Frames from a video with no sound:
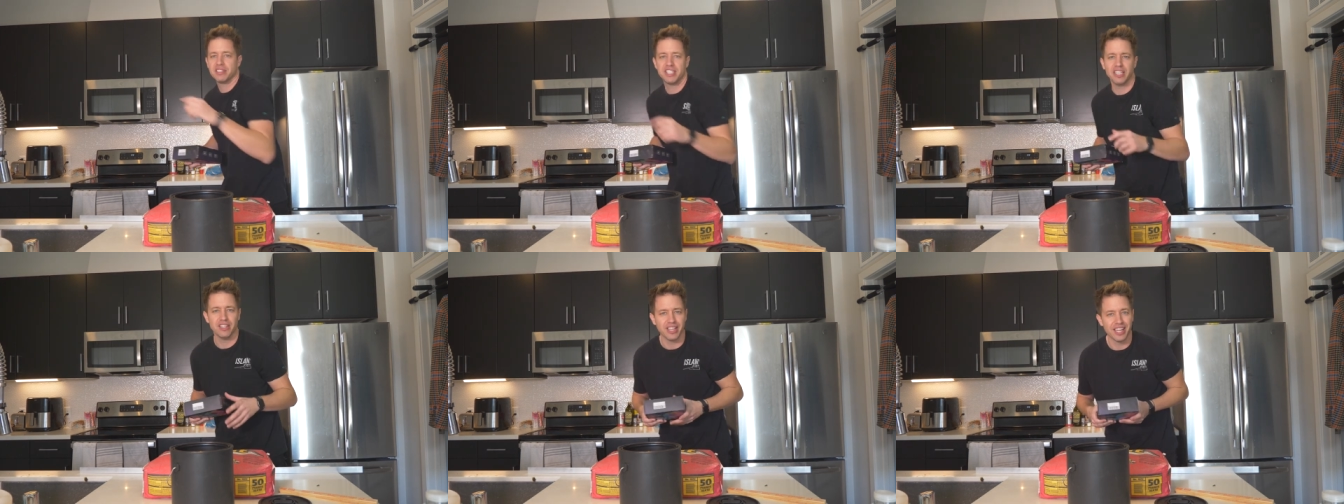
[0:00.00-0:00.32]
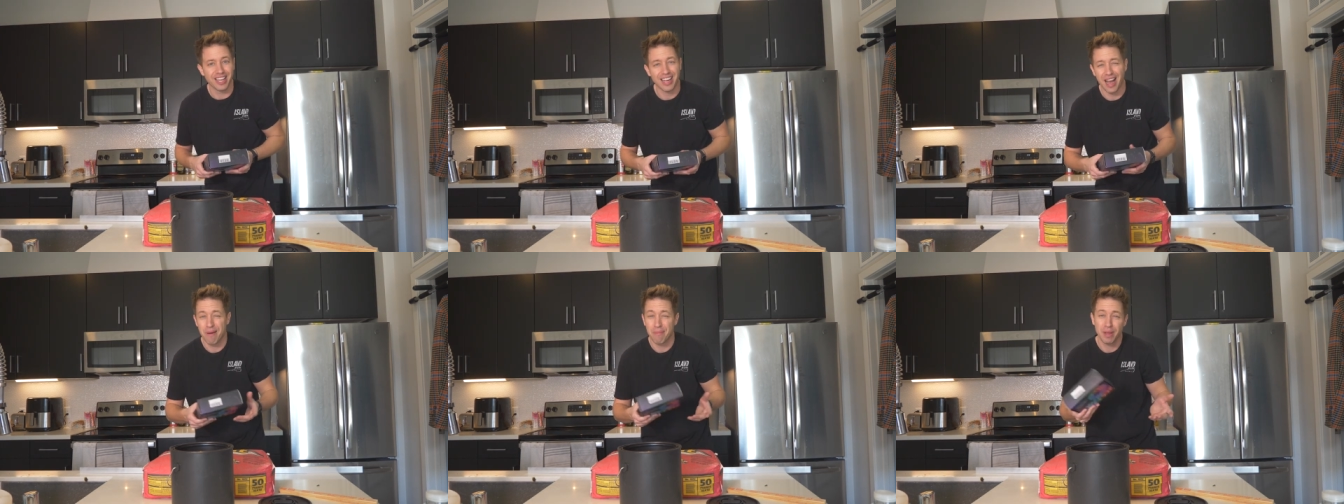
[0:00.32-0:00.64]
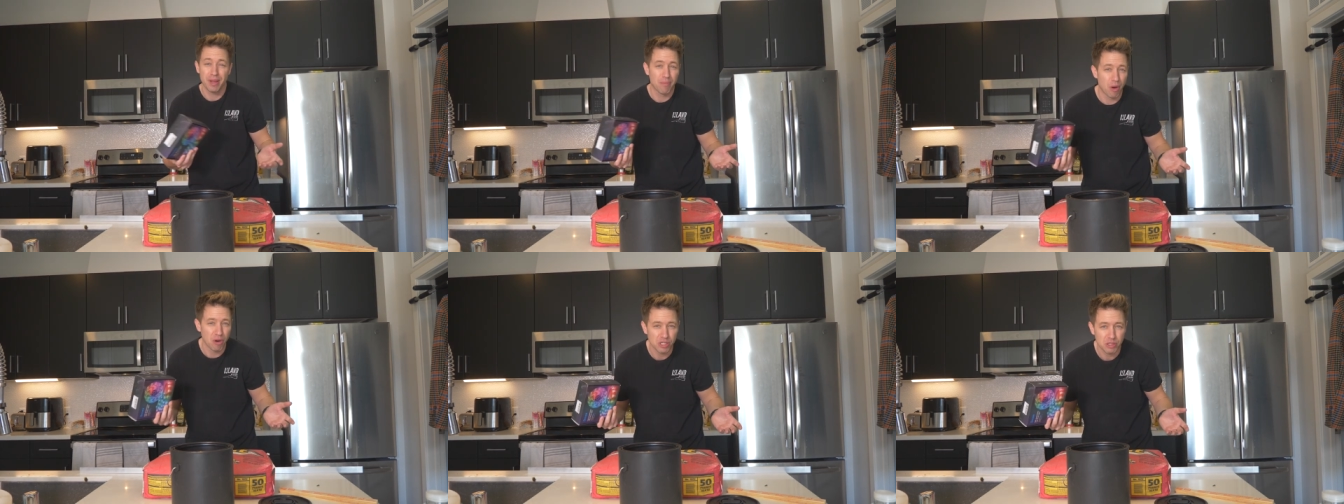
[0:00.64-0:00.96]
ceiling. I
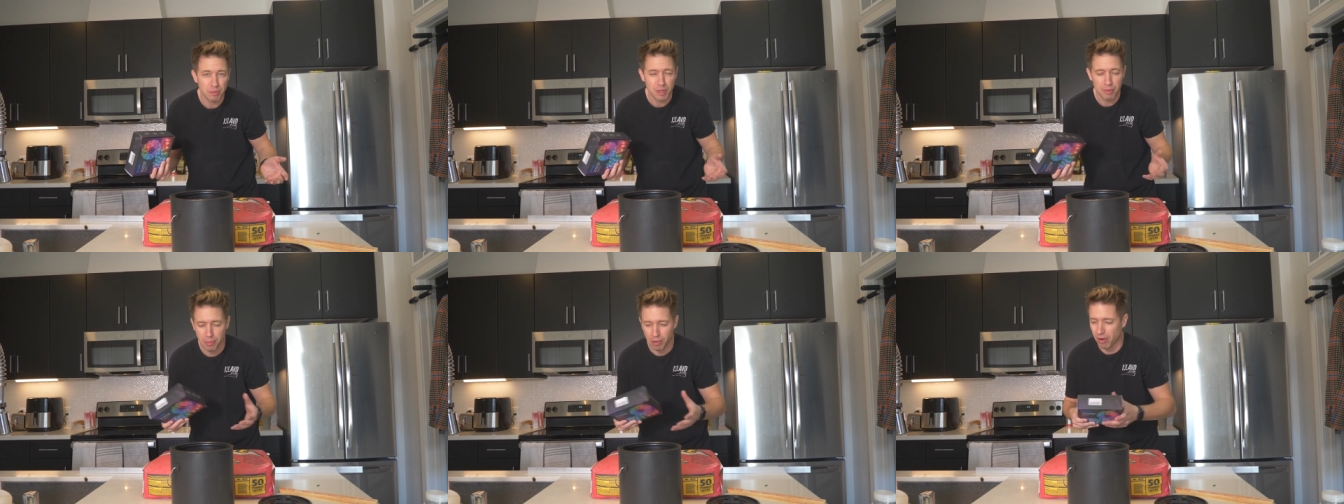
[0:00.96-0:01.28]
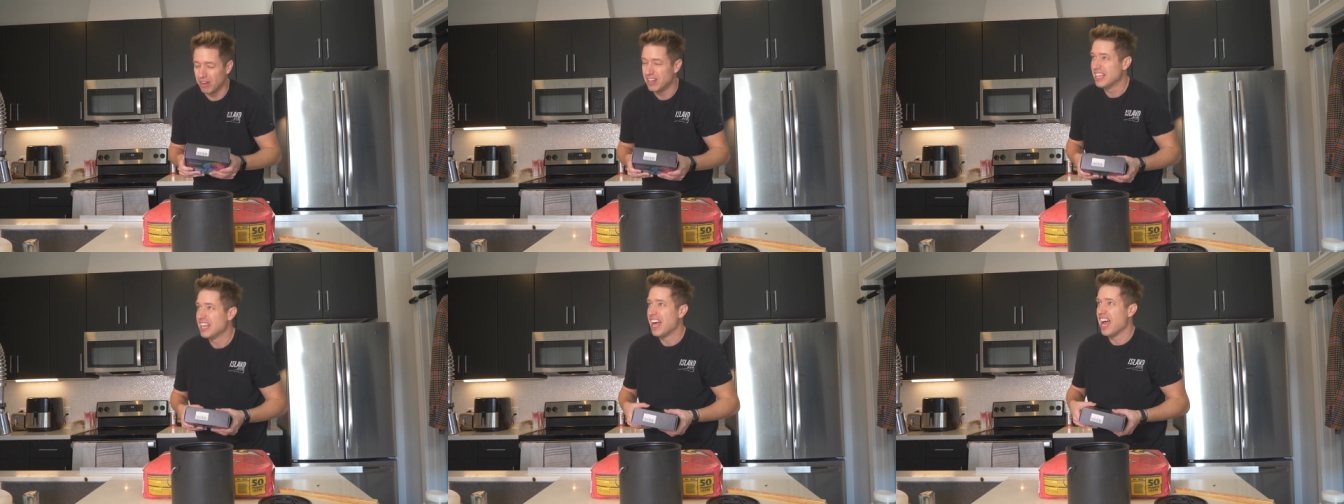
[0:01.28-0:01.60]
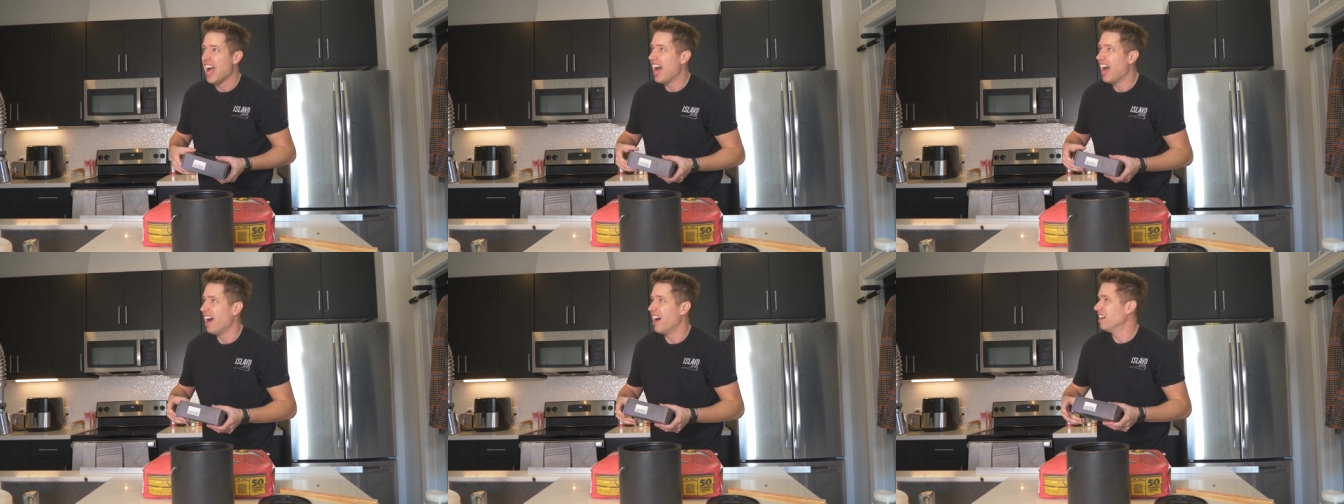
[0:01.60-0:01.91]
mean, most people
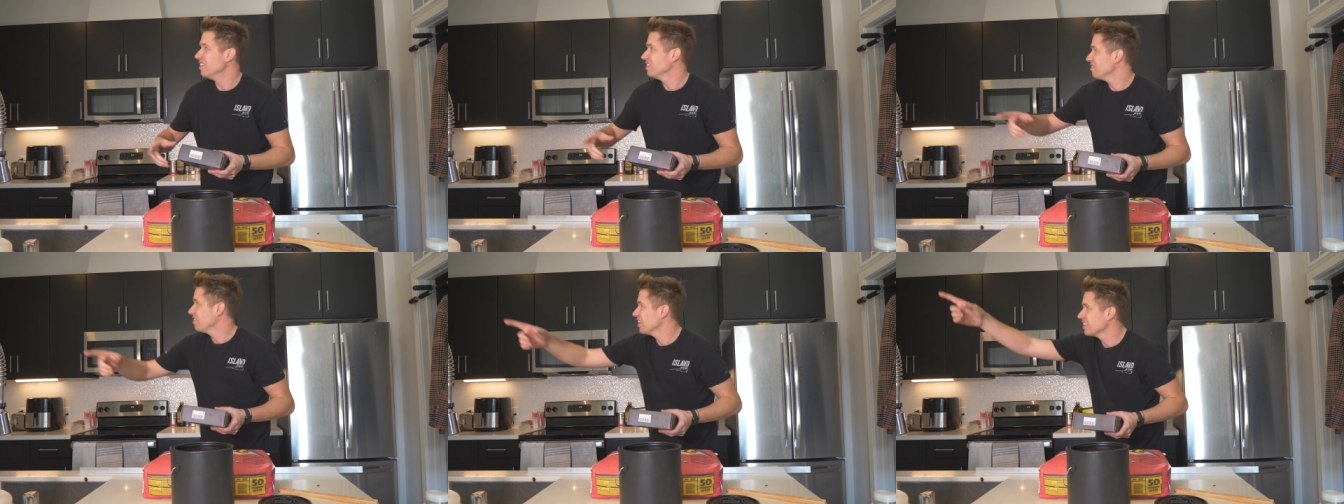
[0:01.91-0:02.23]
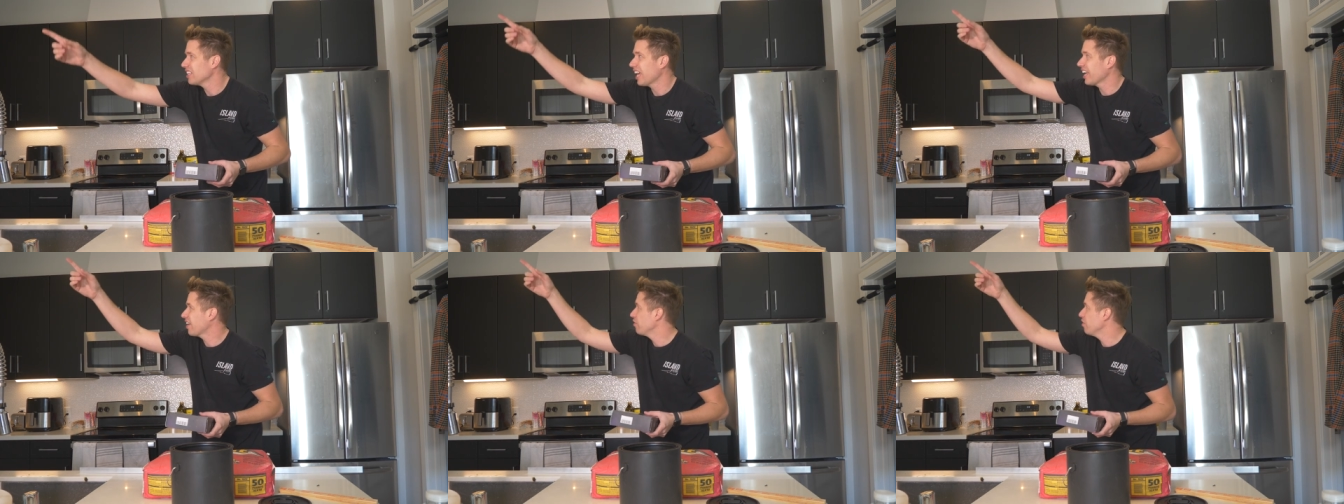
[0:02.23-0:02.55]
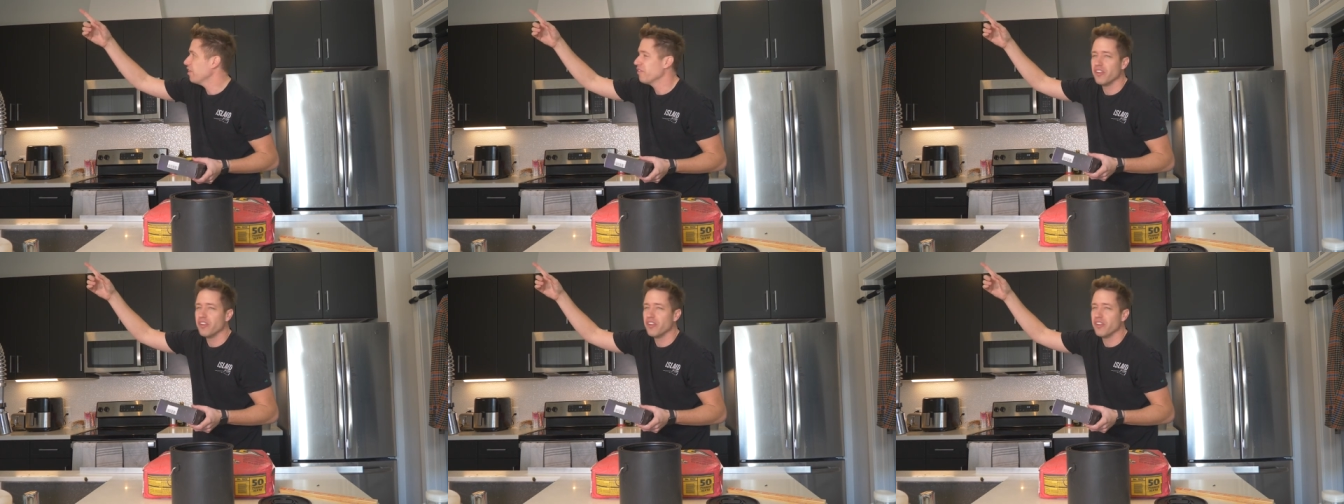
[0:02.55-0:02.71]
have like,